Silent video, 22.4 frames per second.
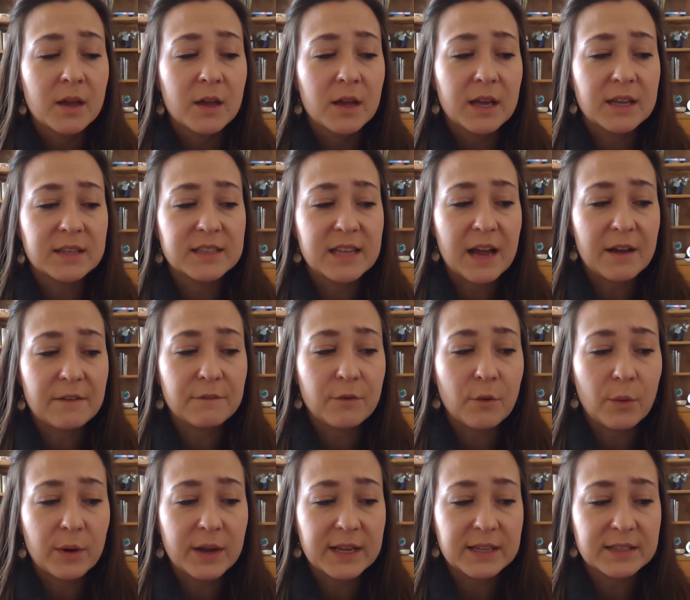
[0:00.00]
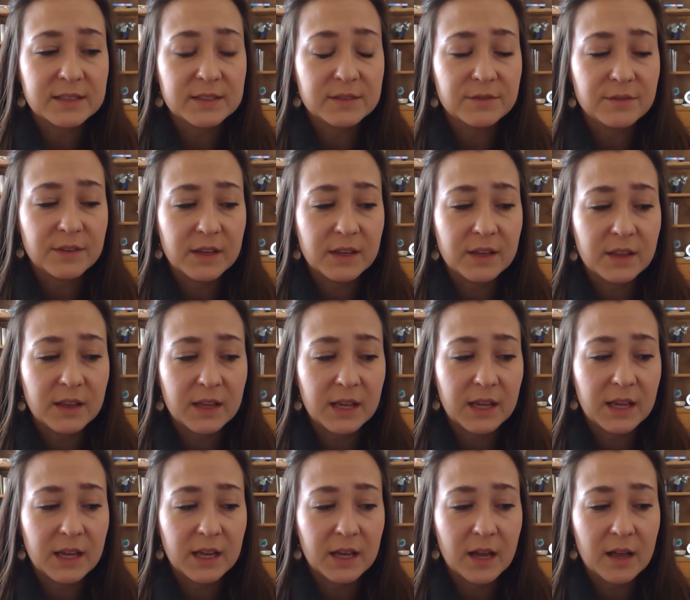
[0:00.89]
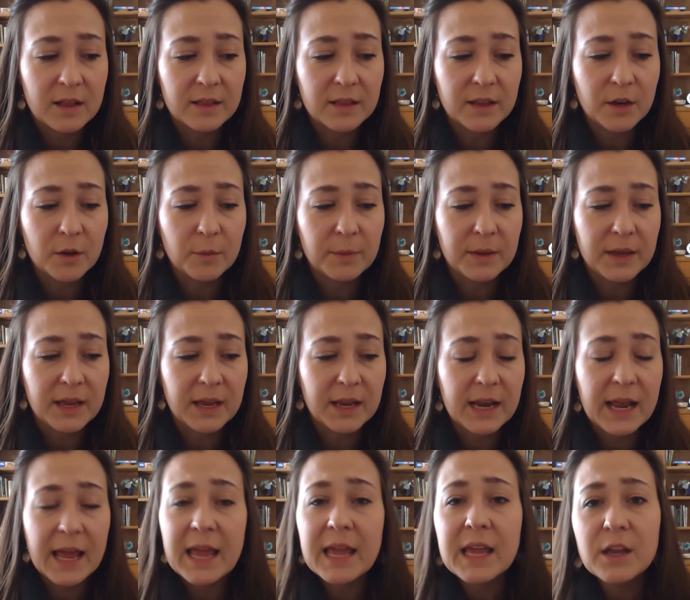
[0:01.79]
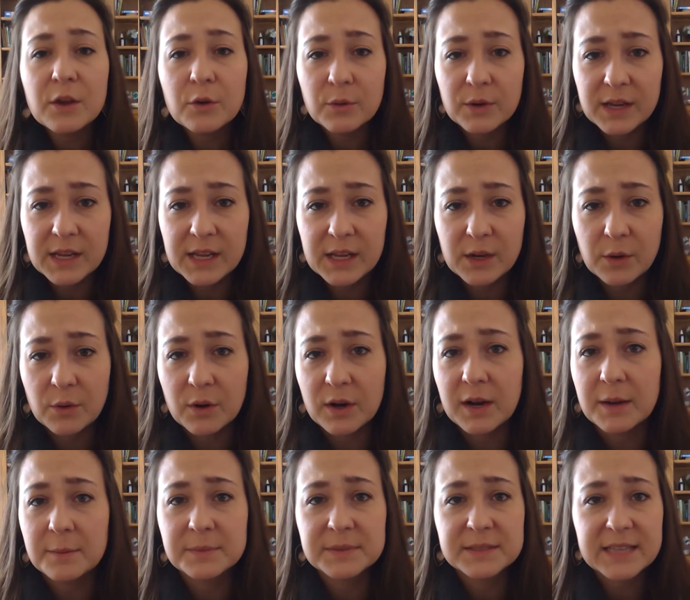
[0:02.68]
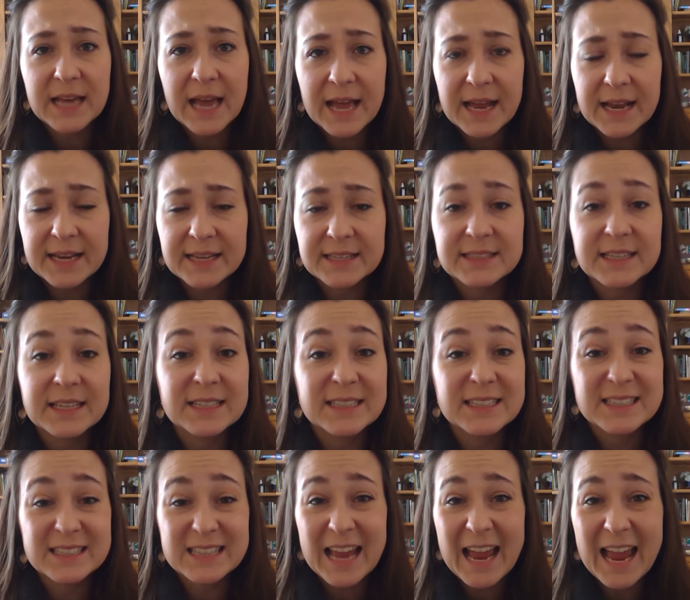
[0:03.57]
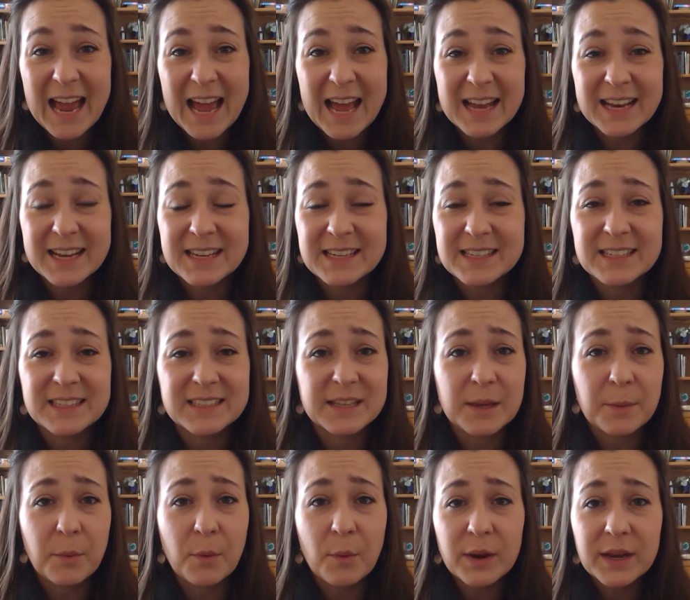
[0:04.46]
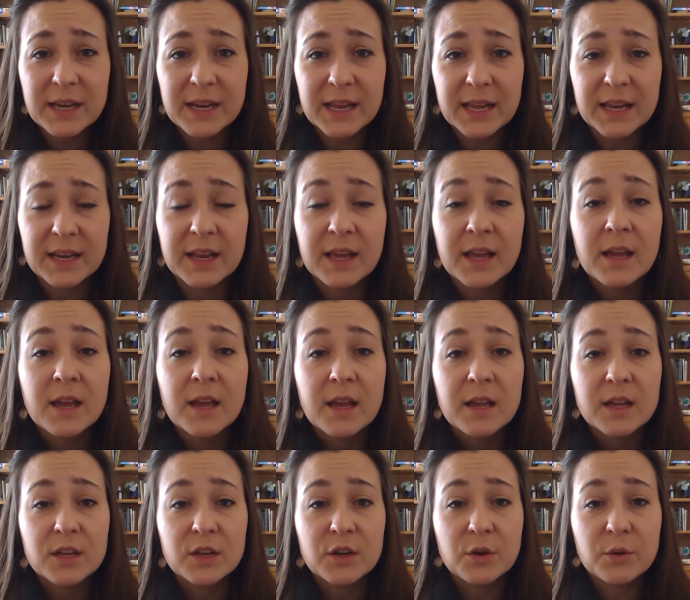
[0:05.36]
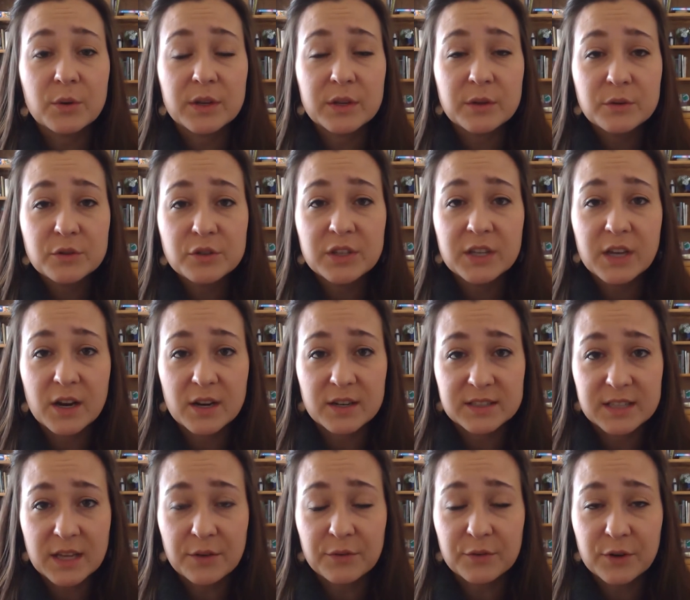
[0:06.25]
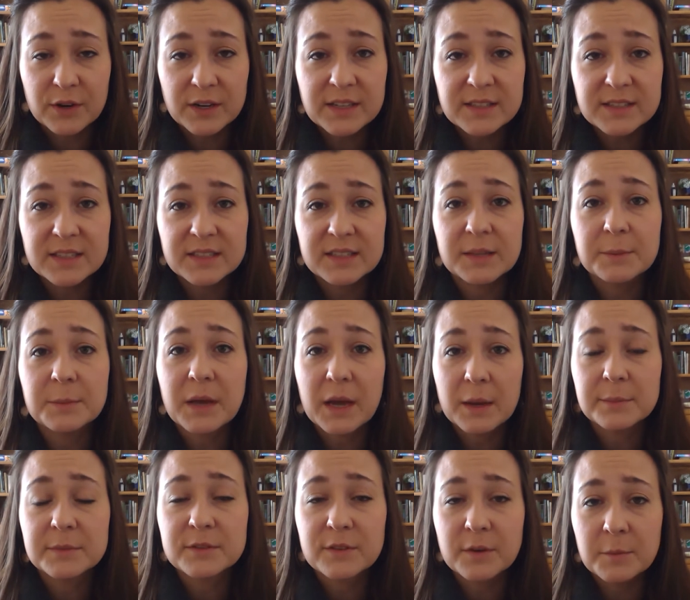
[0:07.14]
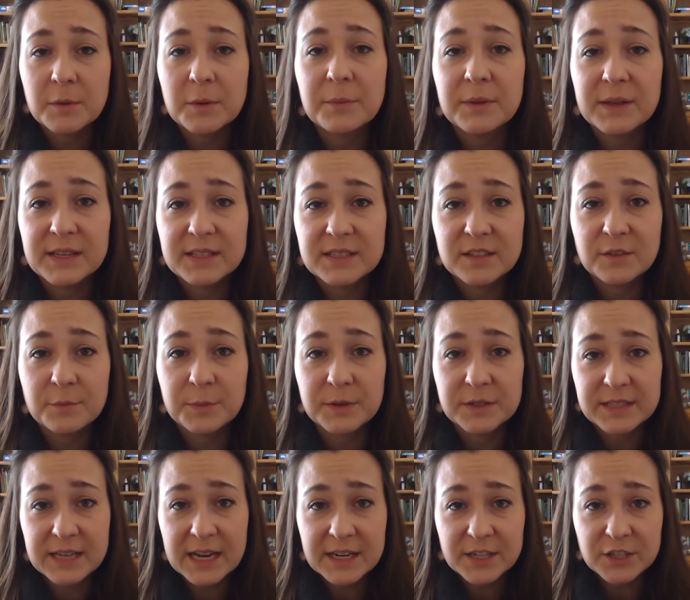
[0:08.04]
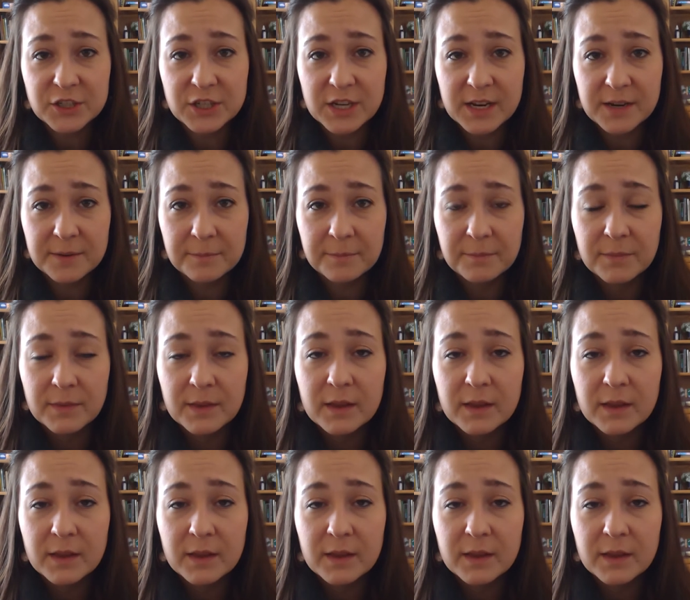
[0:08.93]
Is that voice feeling a little bit angry or upset? Is it sad and disappointed? Usually our self-criticism comes from a place of protection.